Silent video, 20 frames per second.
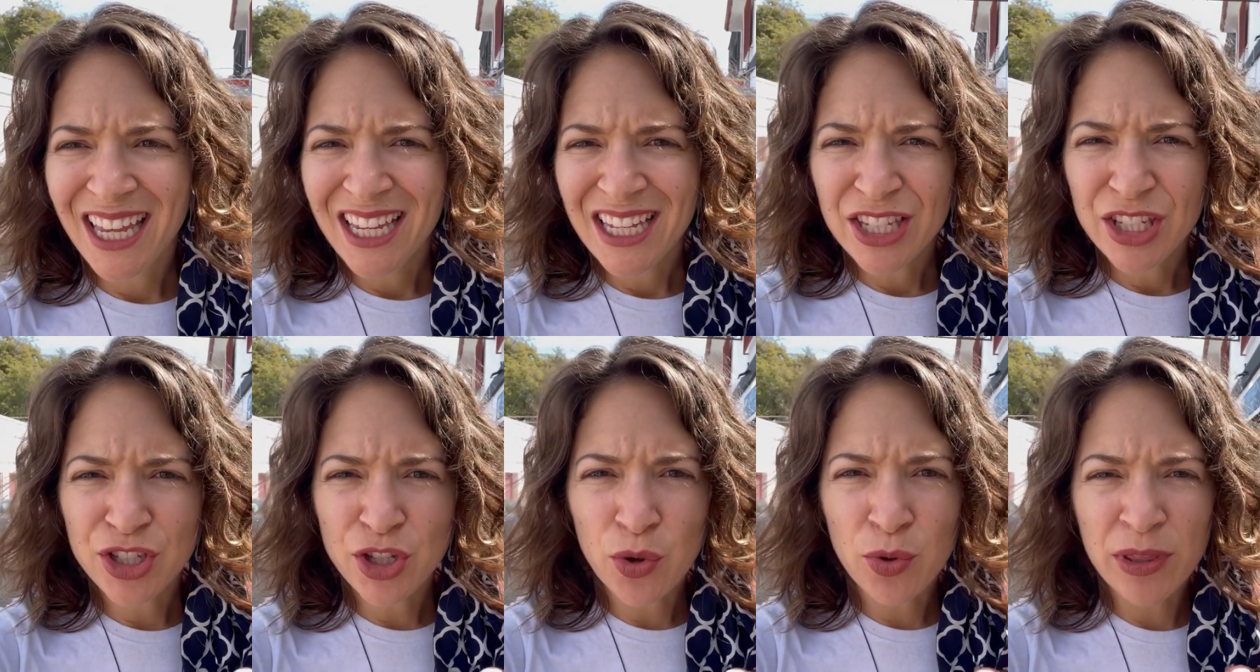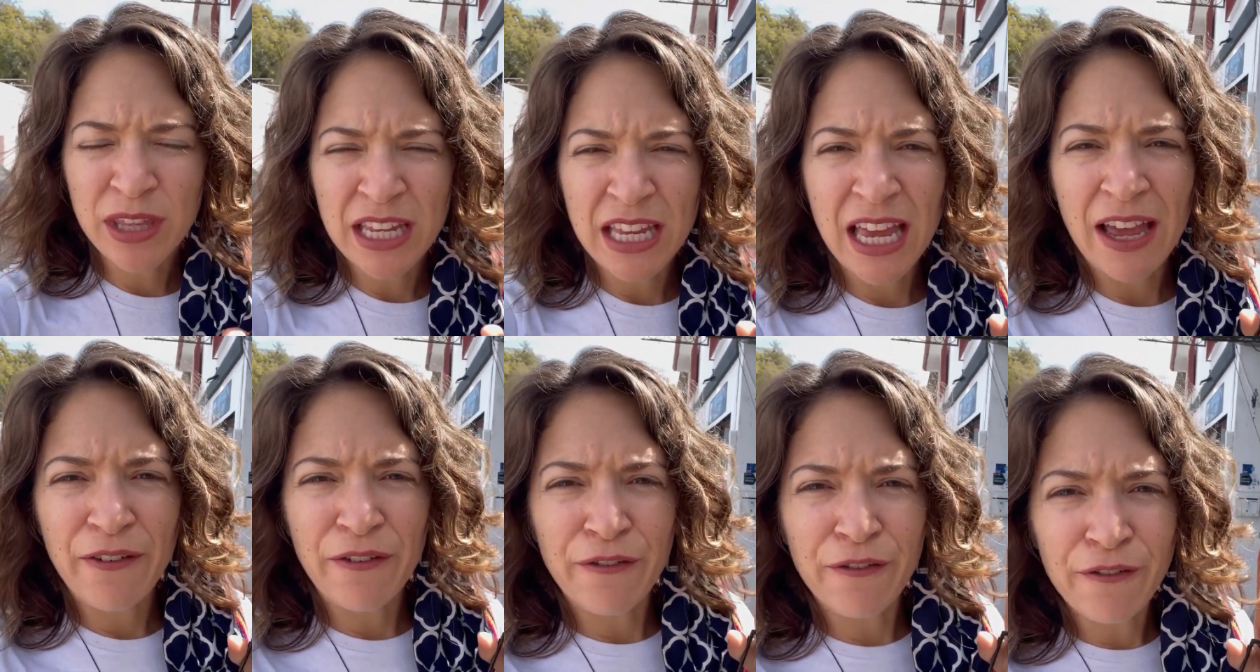So the
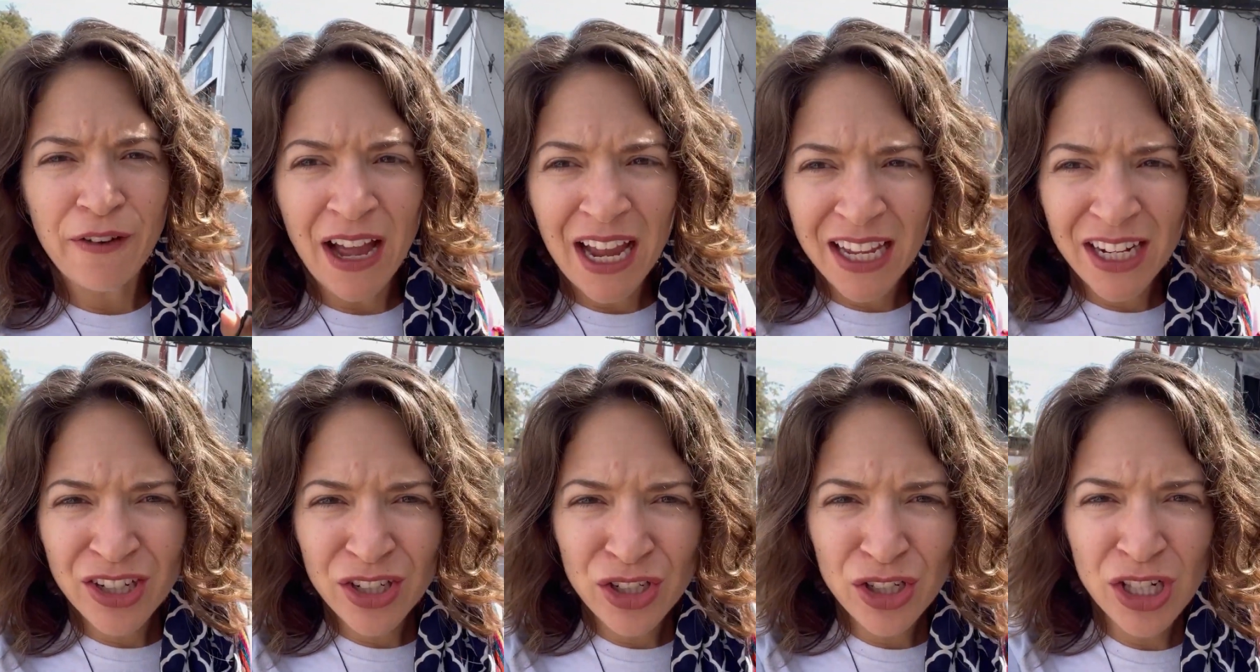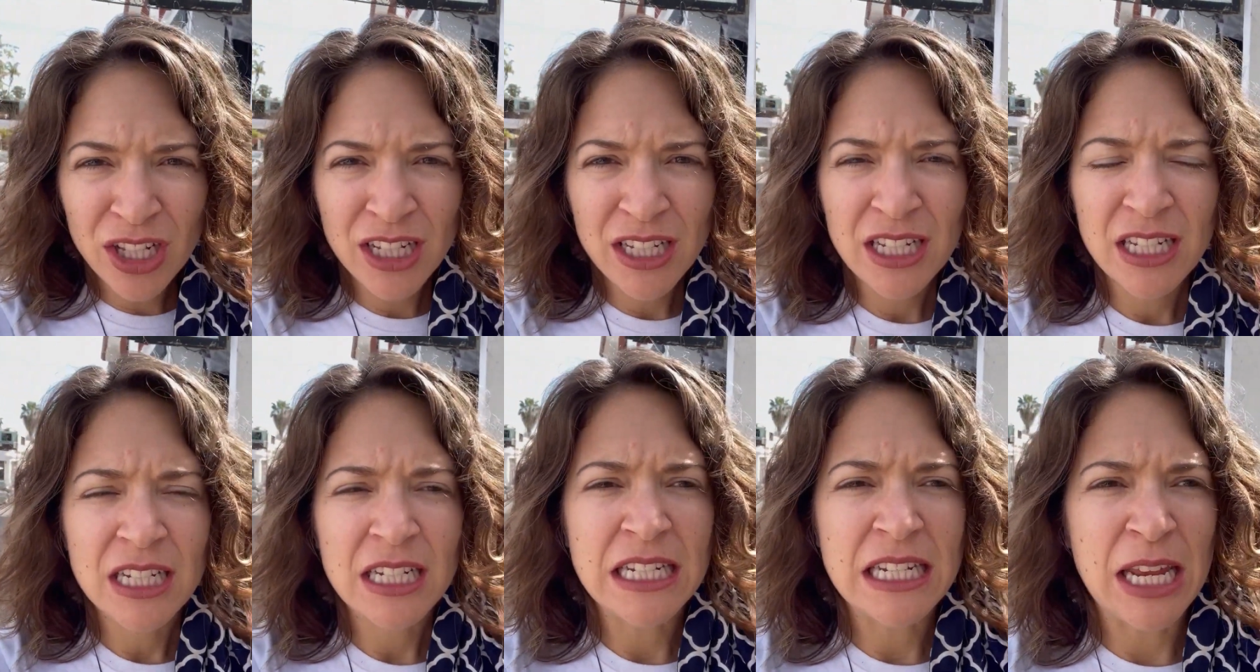final
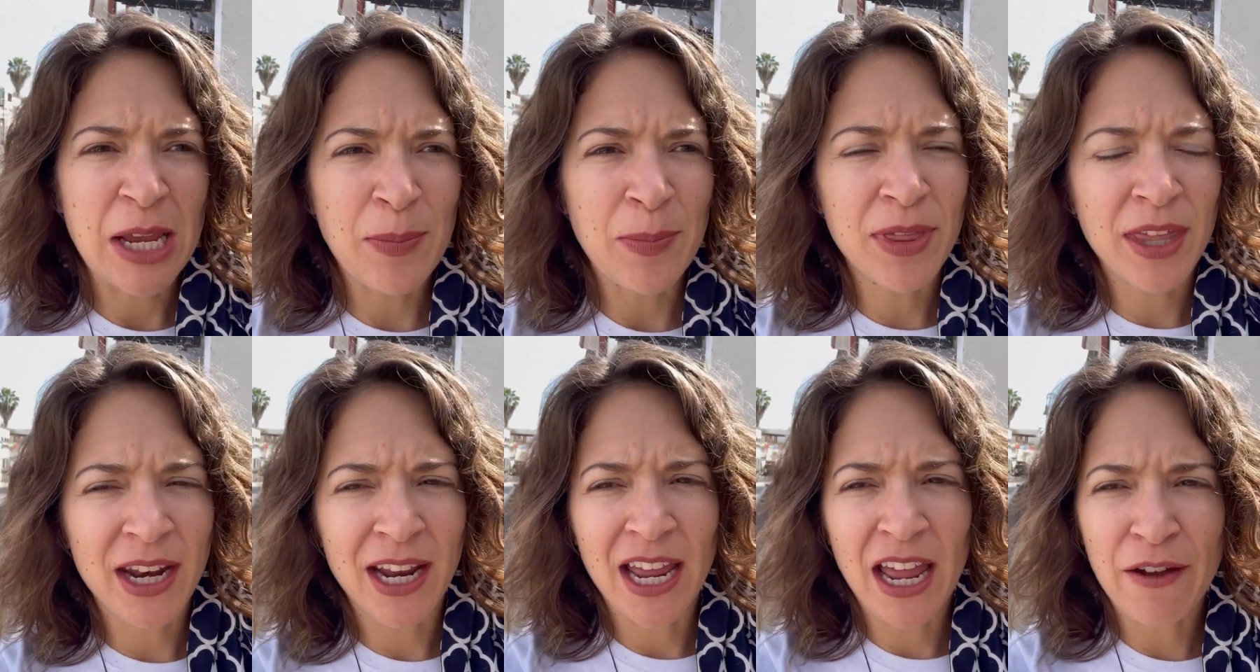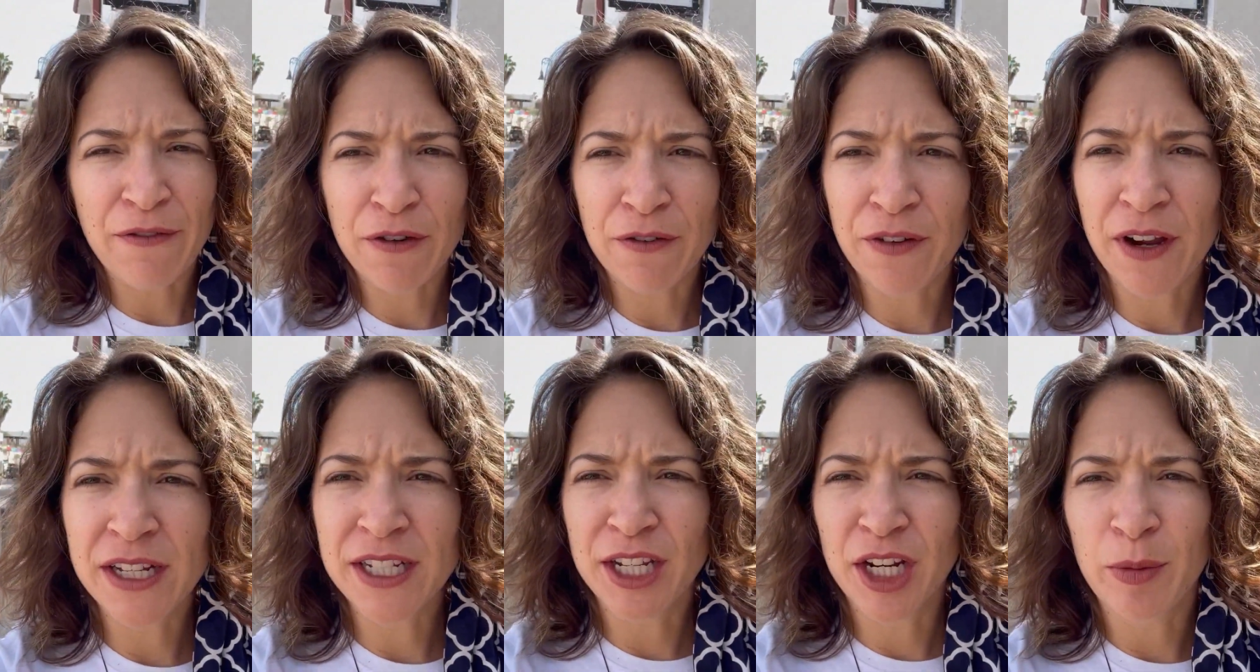tip that I have for
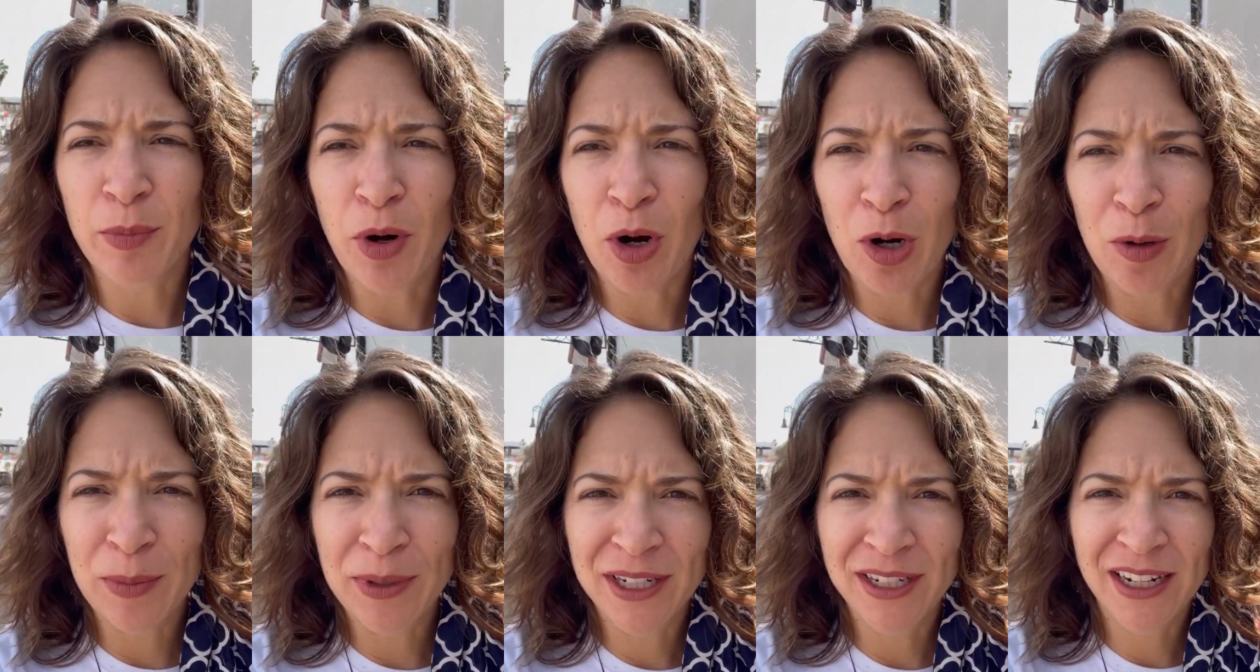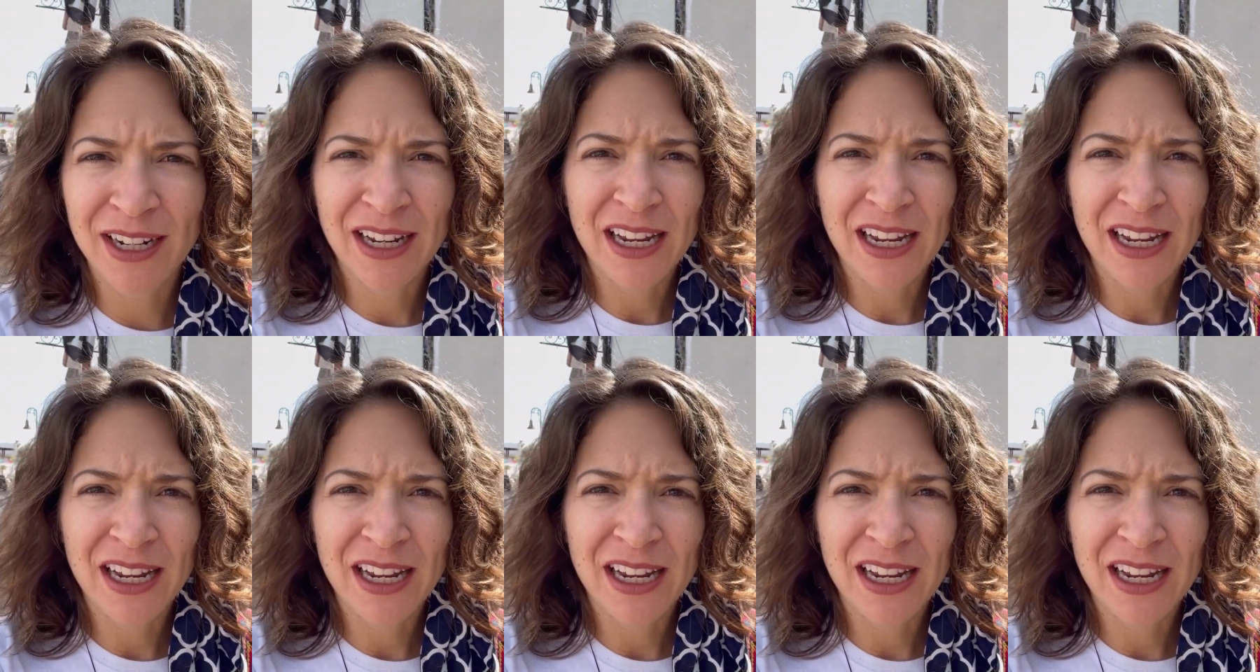finding an apartment